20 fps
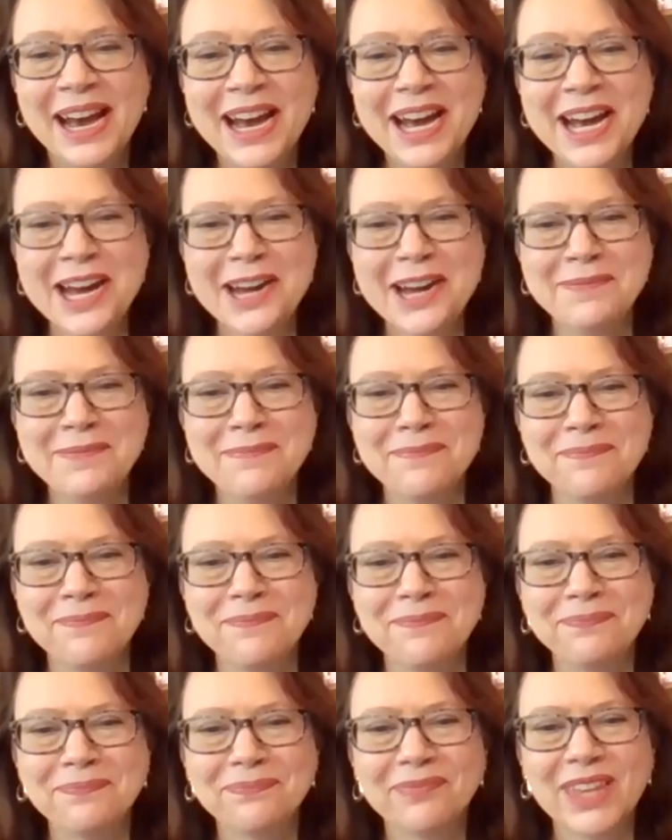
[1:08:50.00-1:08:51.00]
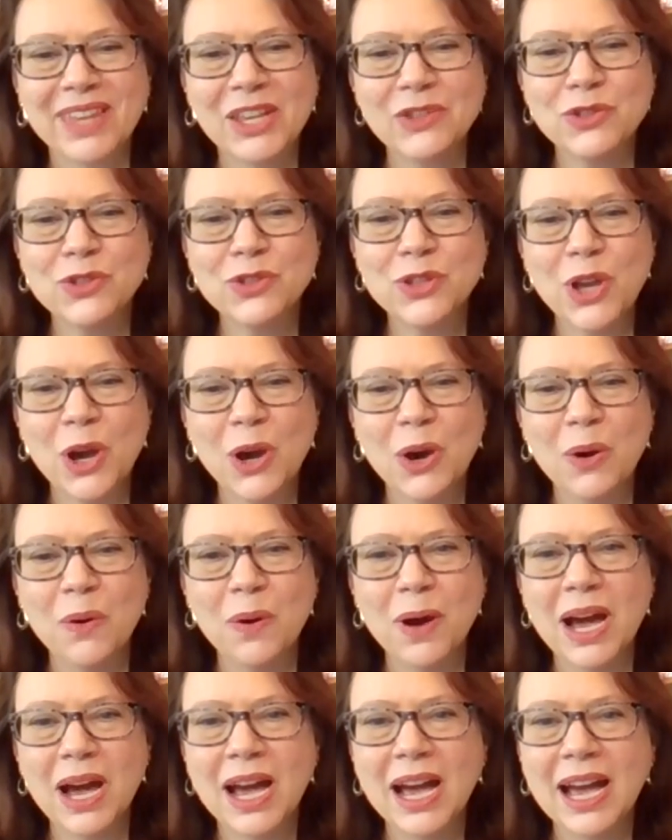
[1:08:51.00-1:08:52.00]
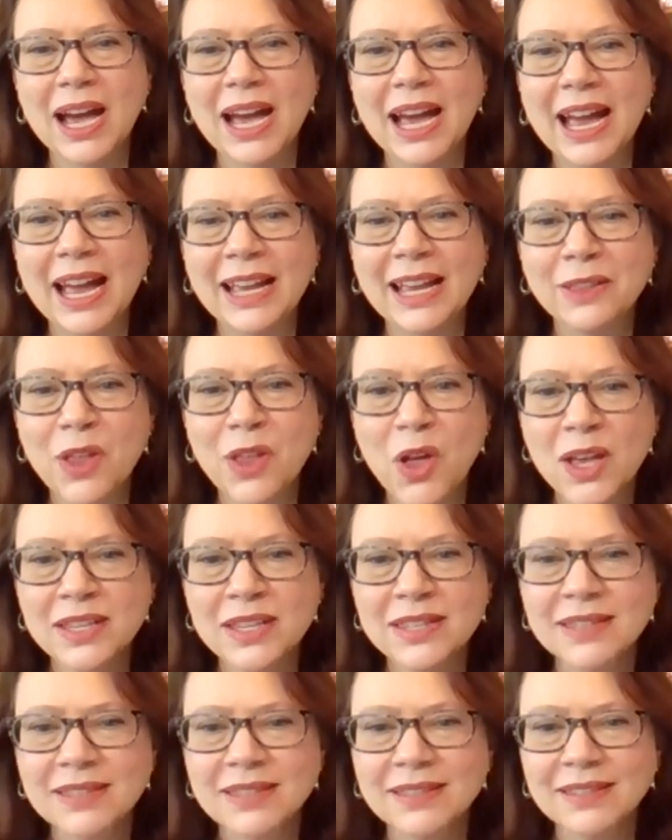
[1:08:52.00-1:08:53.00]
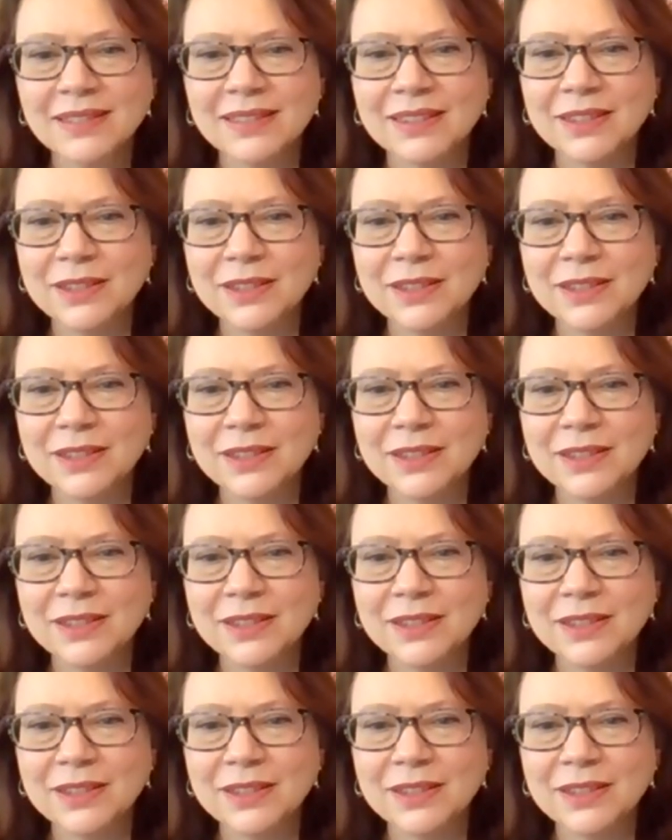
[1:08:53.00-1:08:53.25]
um so i lost